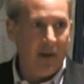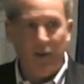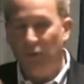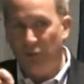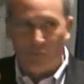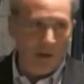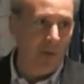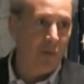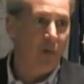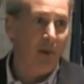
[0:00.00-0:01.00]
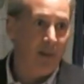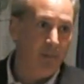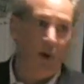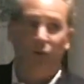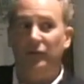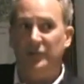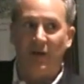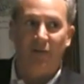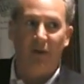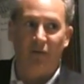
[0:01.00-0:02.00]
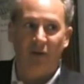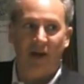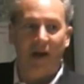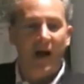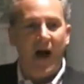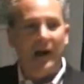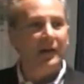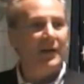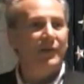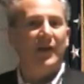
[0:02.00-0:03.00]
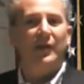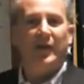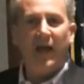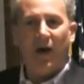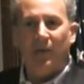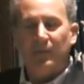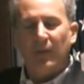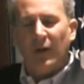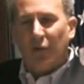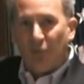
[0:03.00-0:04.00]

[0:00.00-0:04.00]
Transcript: And you can read it through in my books, the stuff that I was saying. I didn't leave anything out.